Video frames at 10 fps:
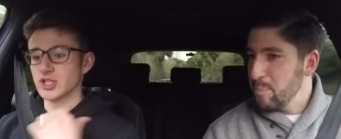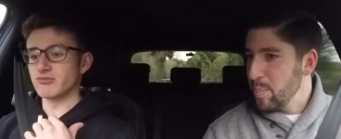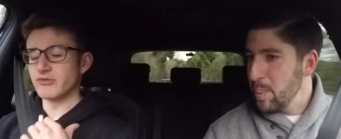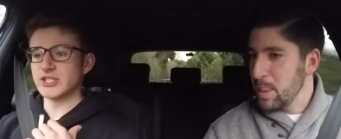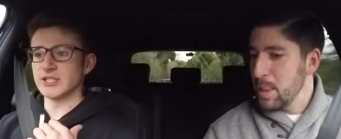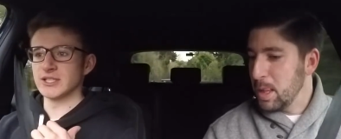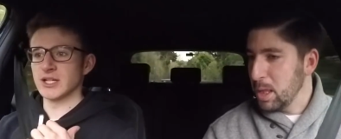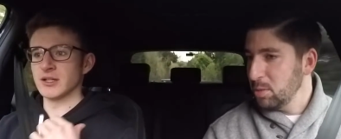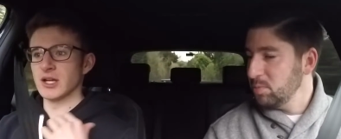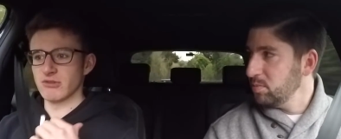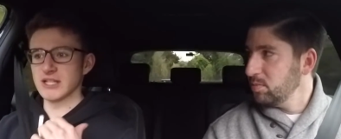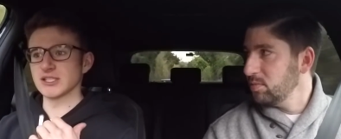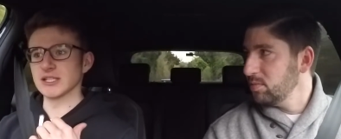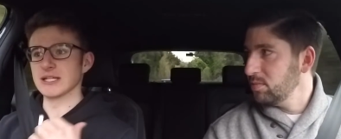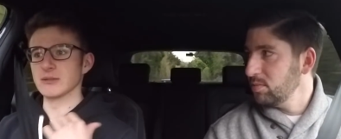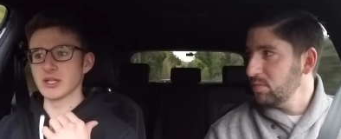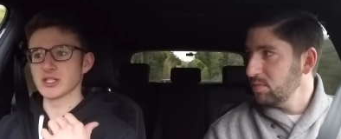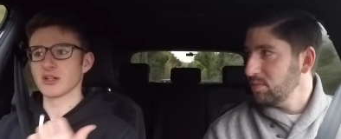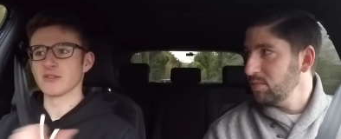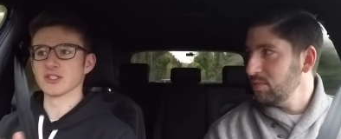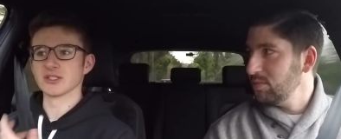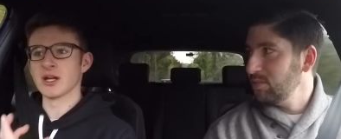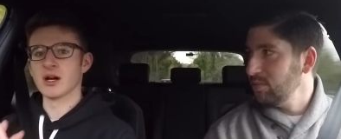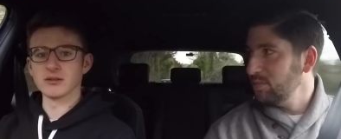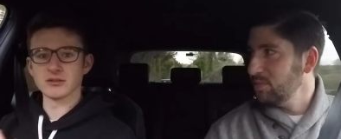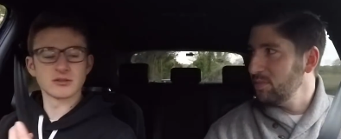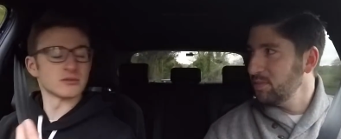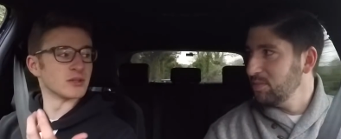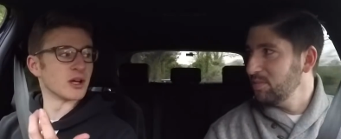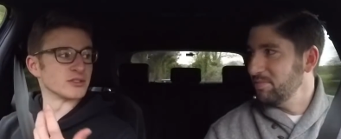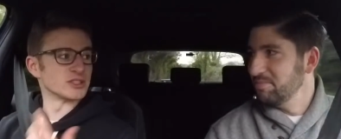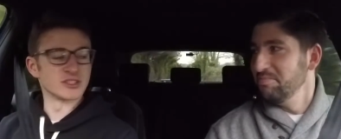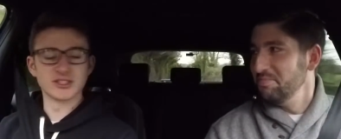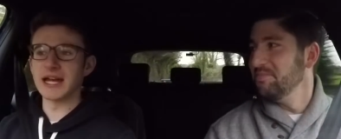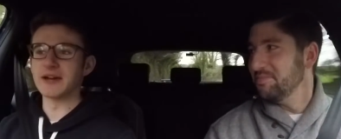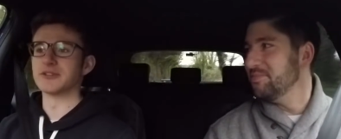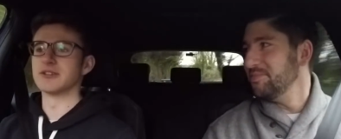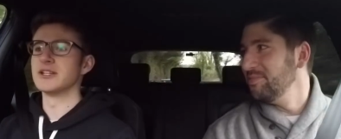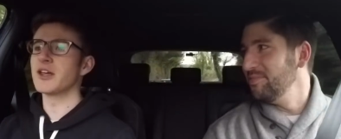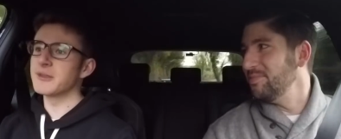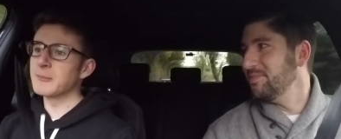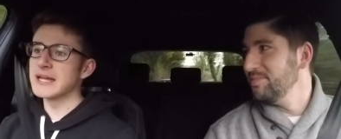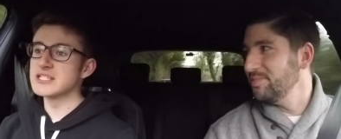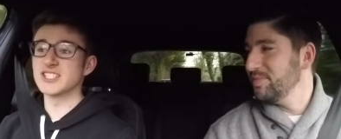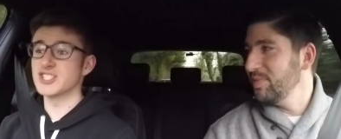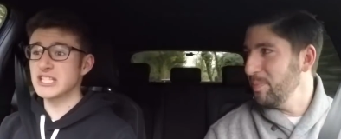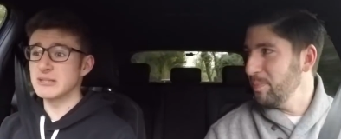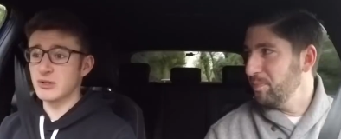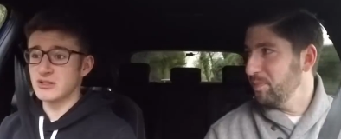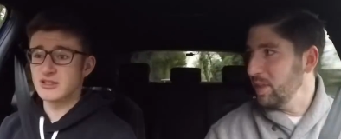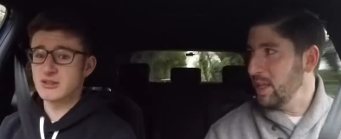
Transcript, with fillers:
Speaker 1: just recently done a res delete, which kind of just enhances enhances the sound. Nothing major. It's a cheap mod. It's